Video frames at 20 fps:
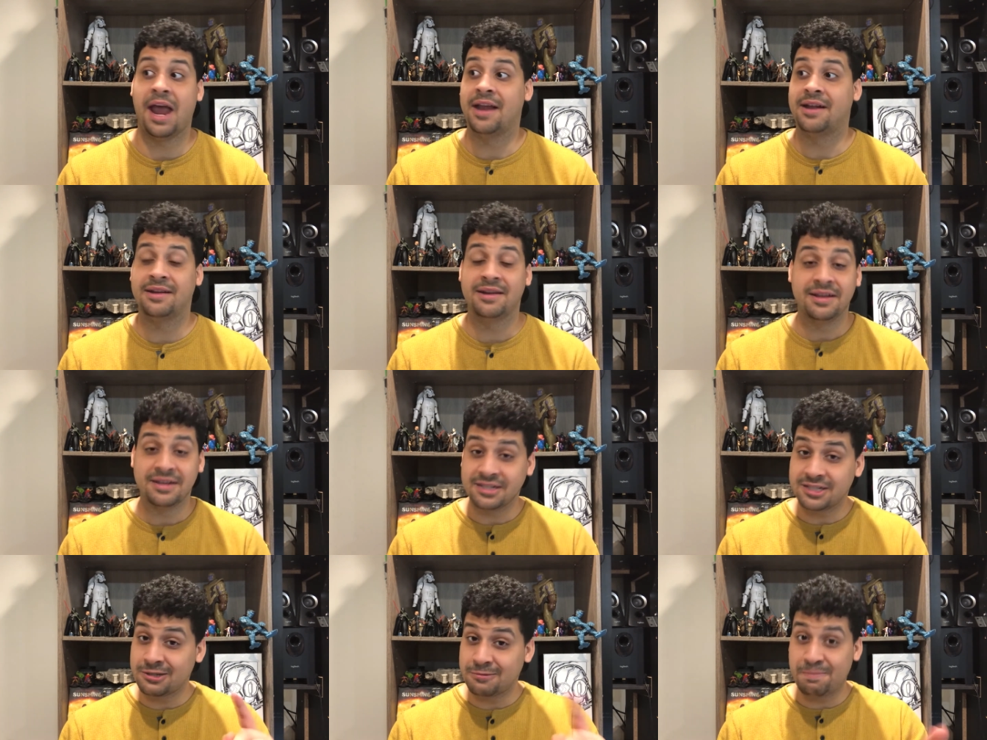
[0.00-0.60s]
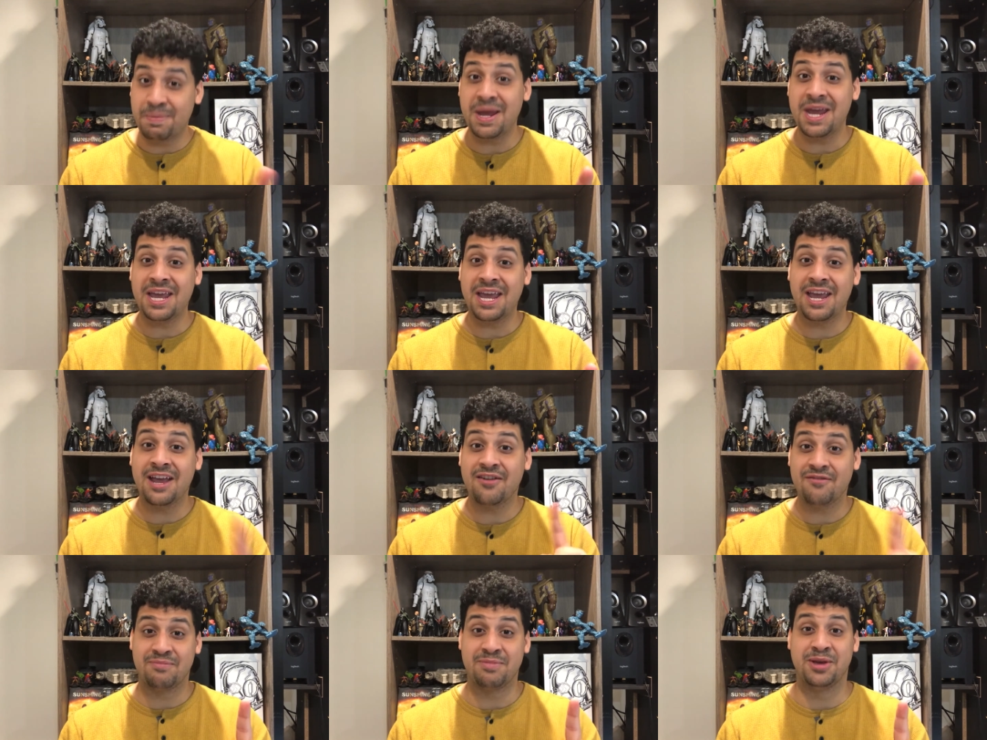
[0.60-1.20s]
And
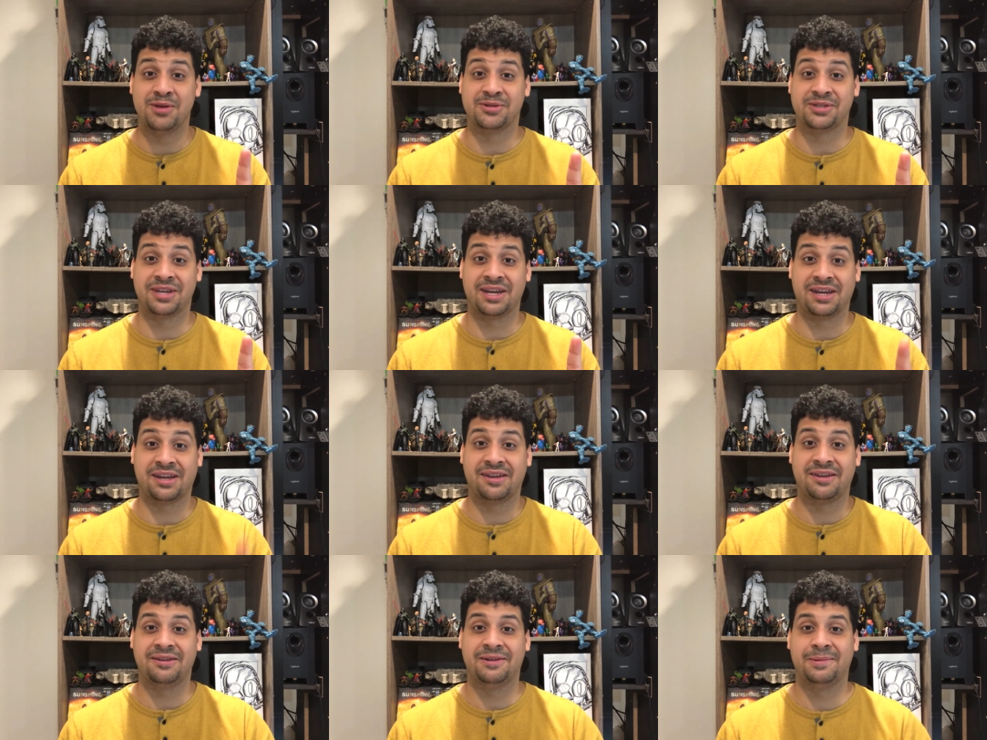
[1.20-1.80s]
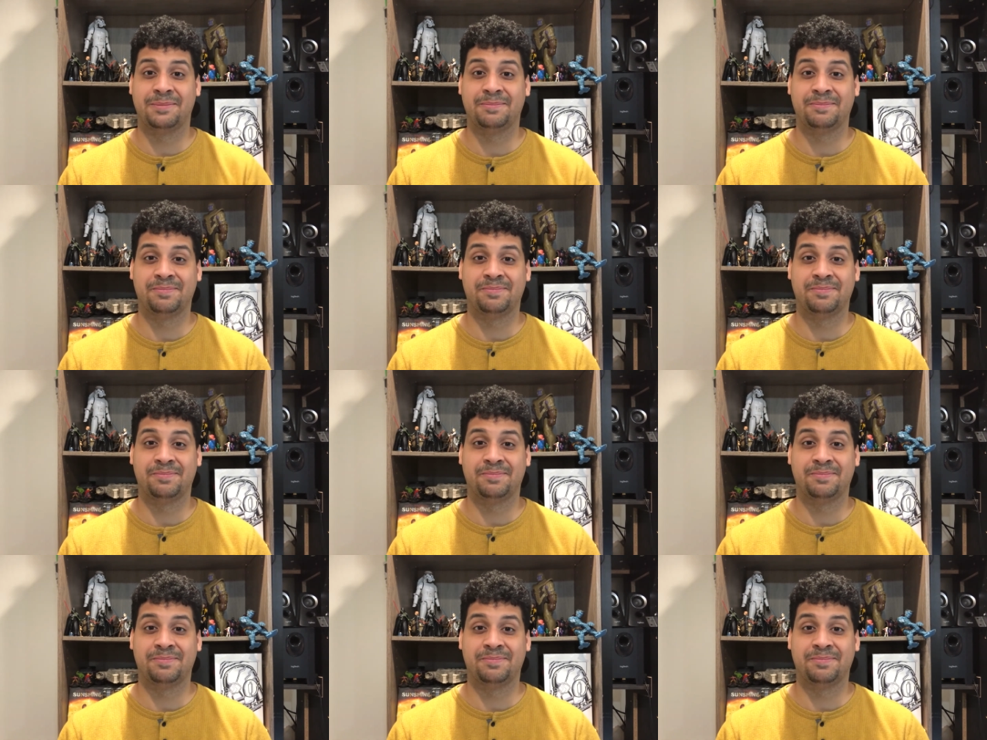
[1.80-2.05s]
speaking of music,